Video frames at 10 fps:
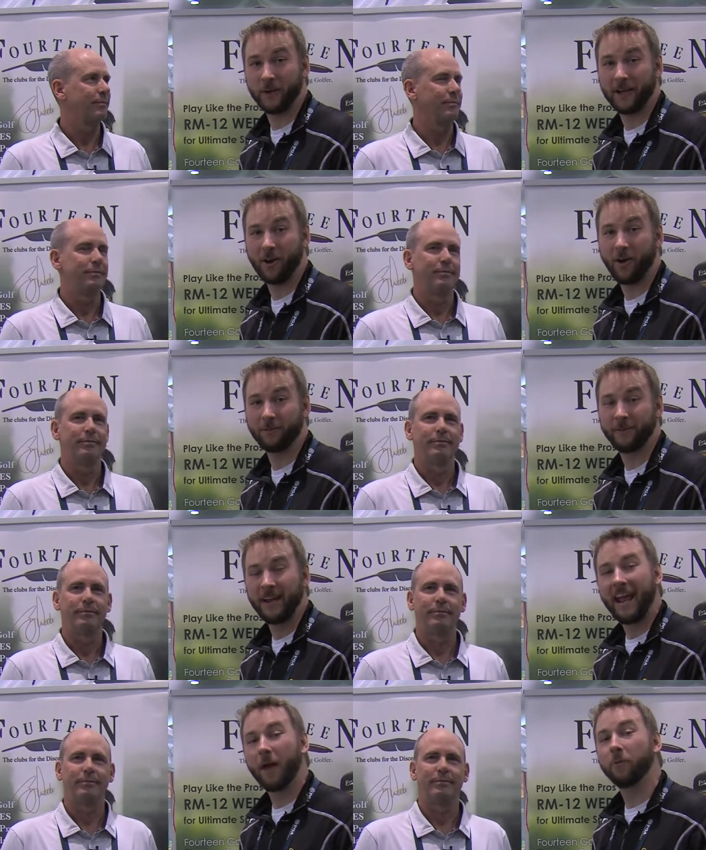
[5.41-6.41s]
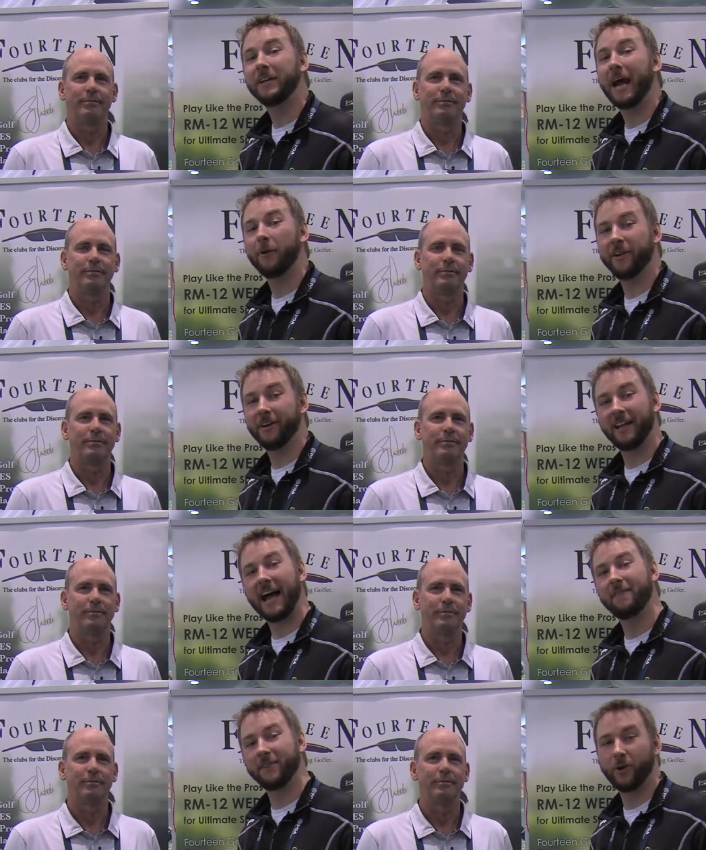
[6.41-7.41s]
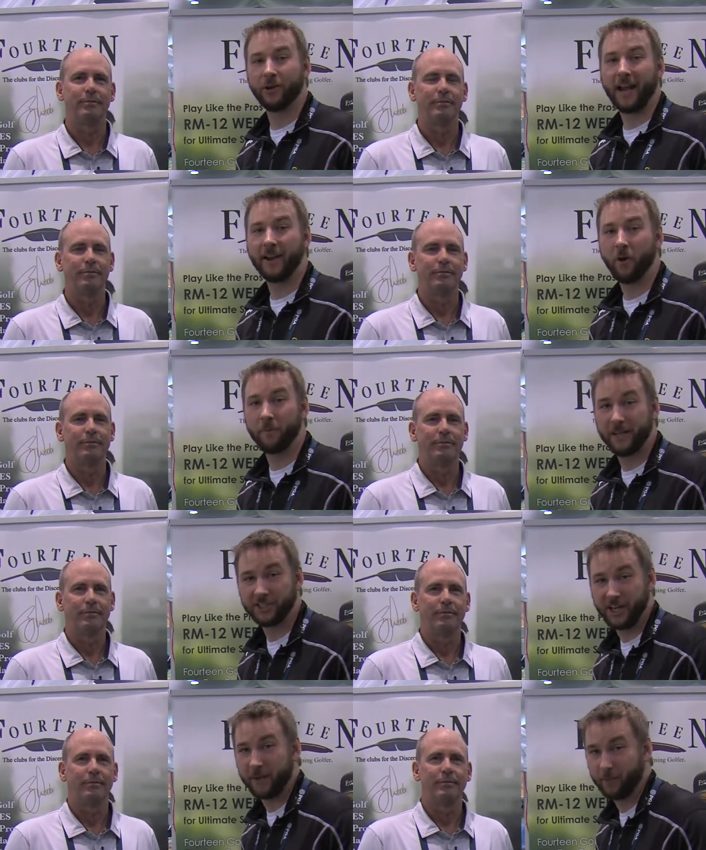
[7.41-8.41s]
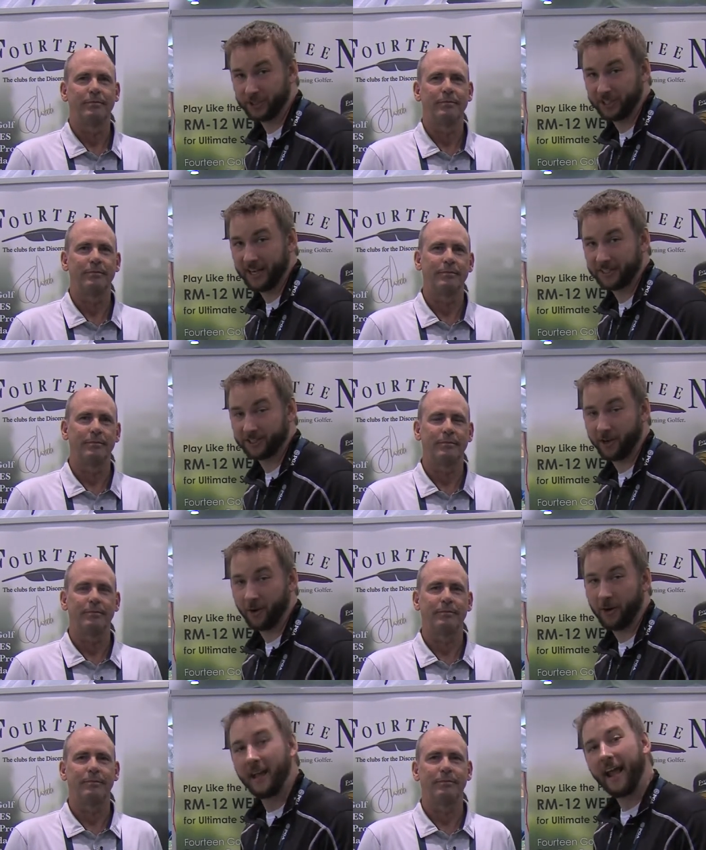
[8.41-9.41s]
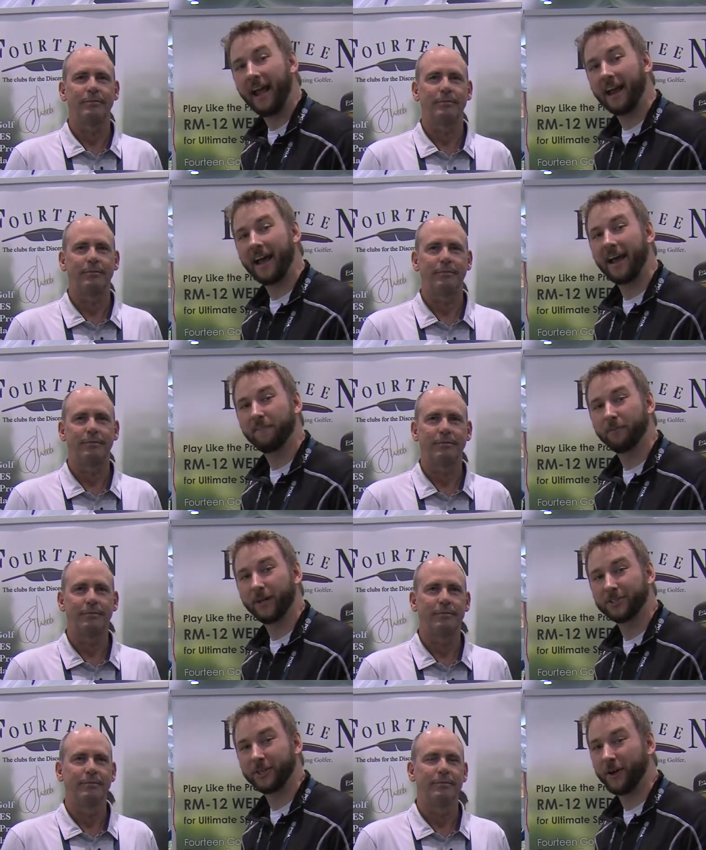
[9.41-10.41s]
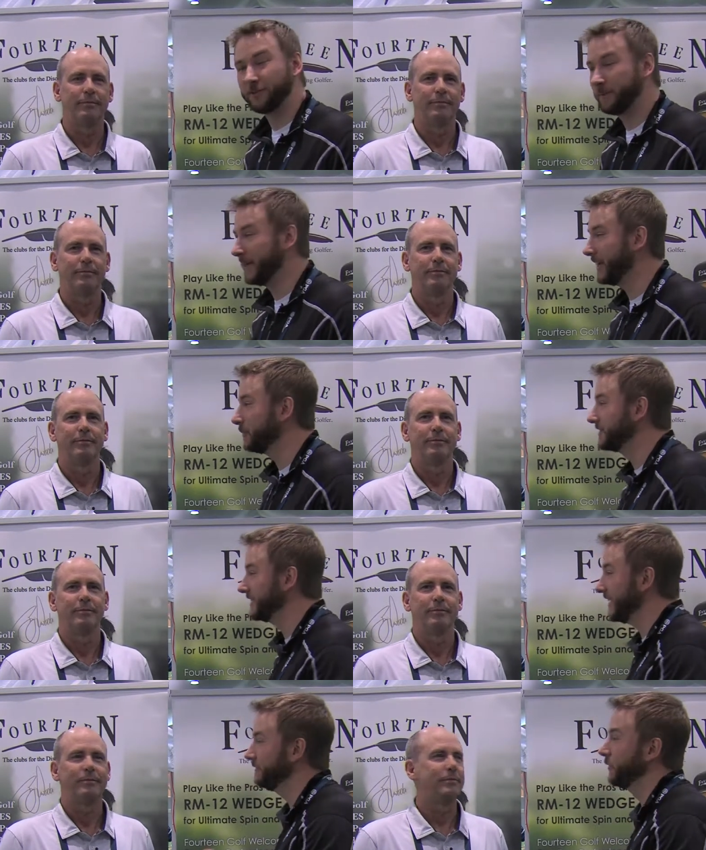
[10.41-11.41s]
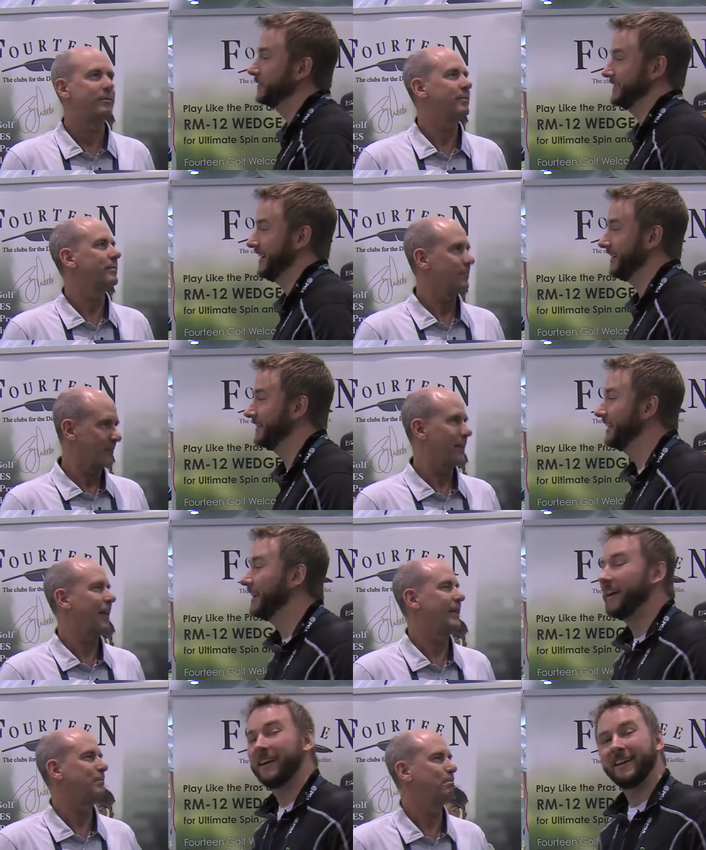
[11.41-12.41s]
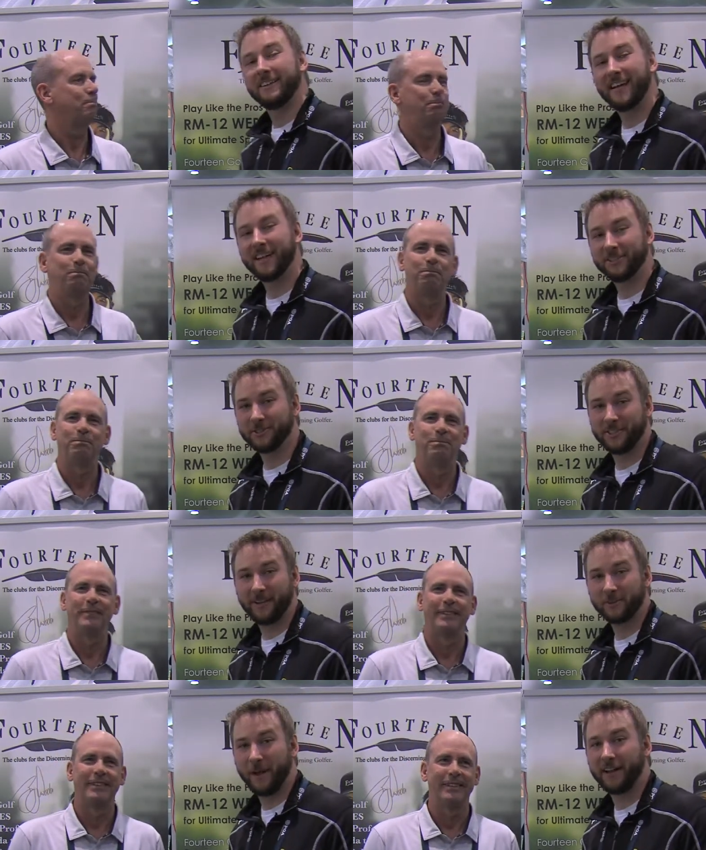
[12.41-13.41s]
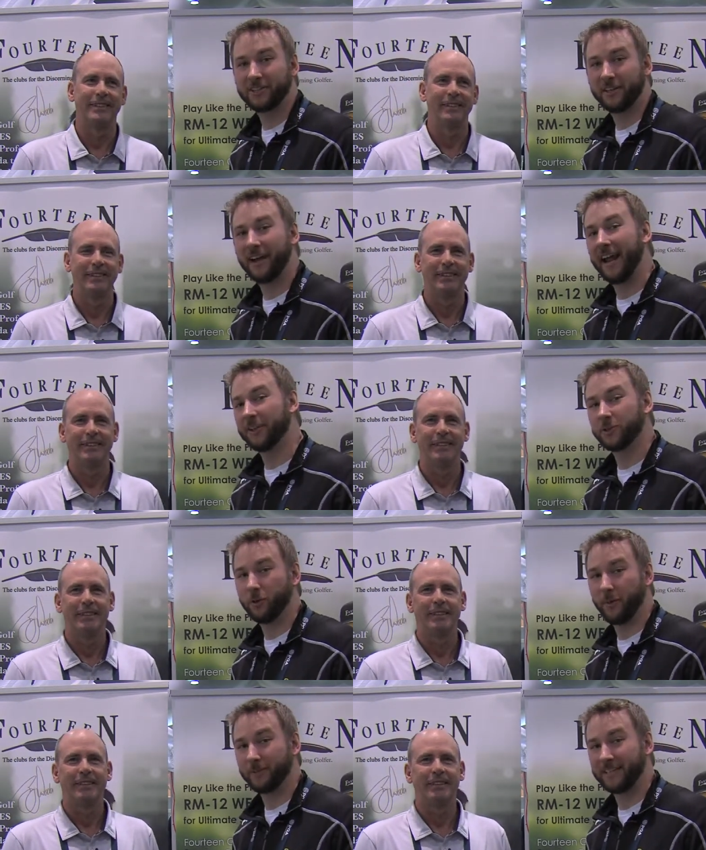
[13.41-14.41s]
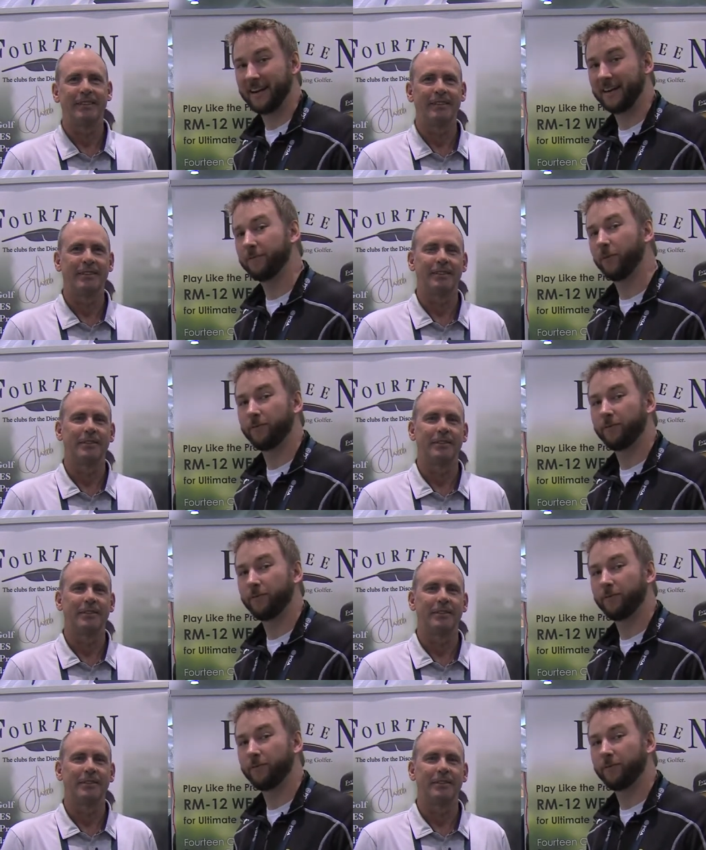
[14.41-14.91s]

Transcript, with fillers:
Speaker 1: Swing Golf, and we're down here live at the Orlando PGA Merchandise Show, and I have the pleasure of speaking with Steve Loerzel, National Sales Manager and Tour Representative for